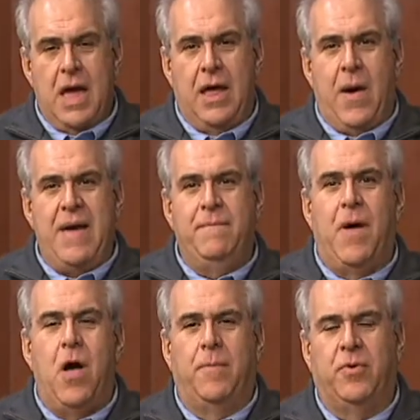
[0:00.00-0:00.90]
Hello, I'm
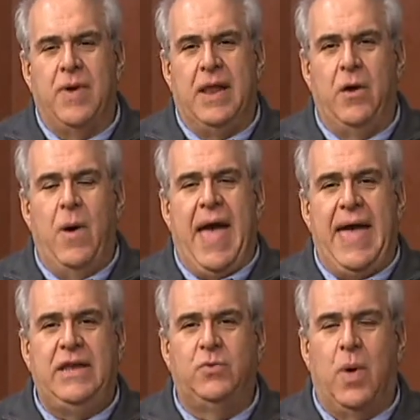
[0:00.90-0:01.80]
Paul Perrello,
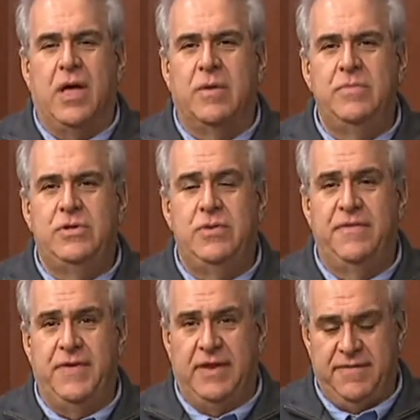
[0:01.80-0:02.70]
and welcome to the
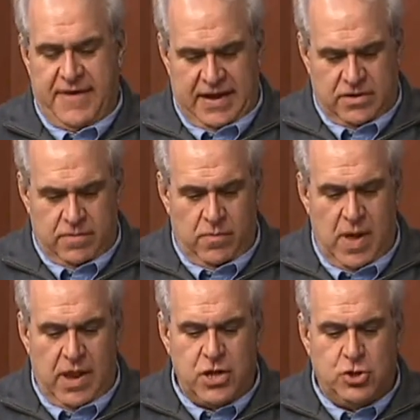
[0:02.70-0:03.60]
Philly Factor.
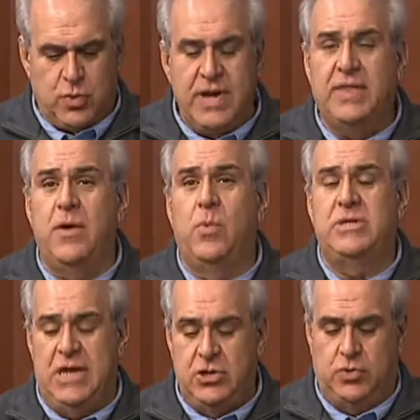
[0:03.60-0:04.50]
Well, a drink that
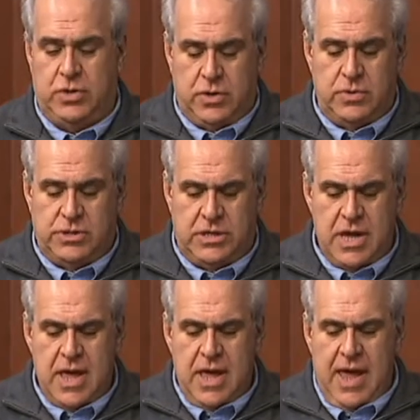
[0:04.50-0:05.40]
was introduced
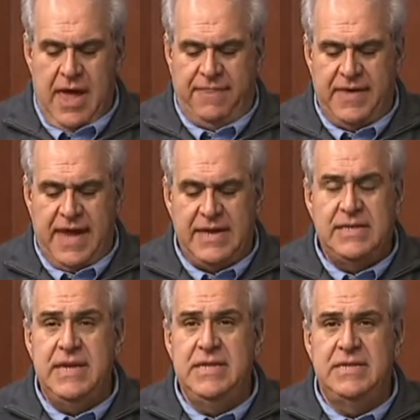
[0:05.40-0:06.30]
at the
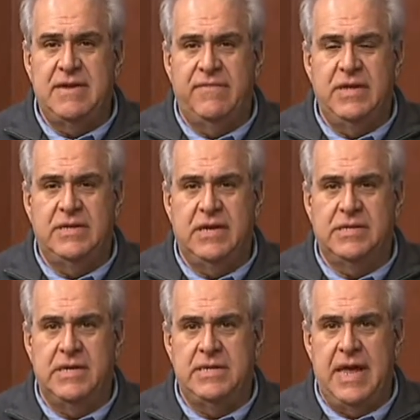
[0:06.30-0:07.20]
1876
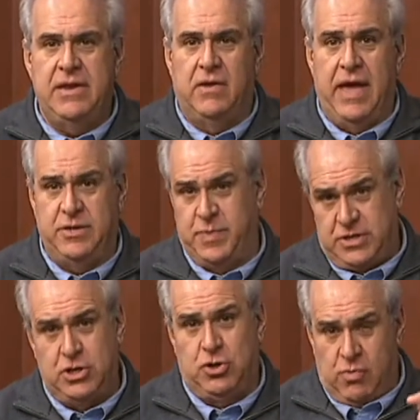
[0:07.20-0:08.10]
Centennial
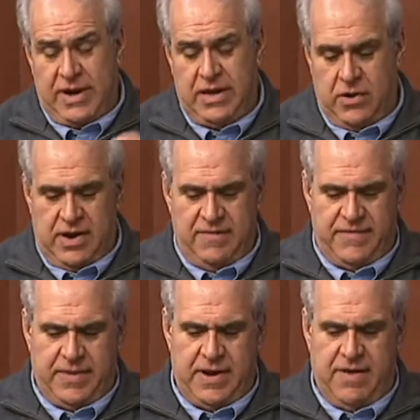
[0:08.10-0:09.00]
Exposition right here in
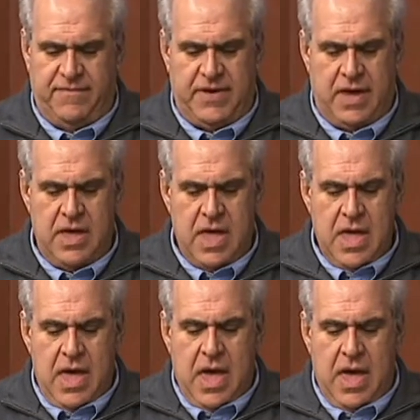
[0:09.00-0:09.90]
Philadelphia
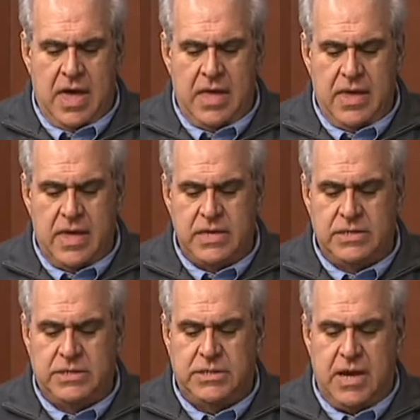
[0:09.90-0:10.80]

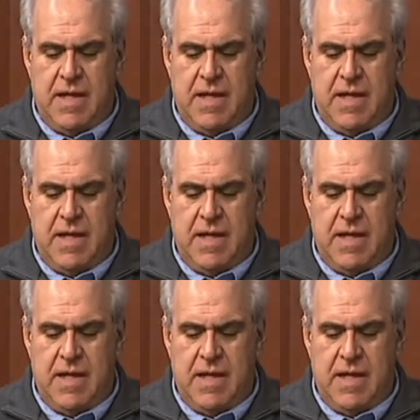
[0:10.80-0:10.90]
this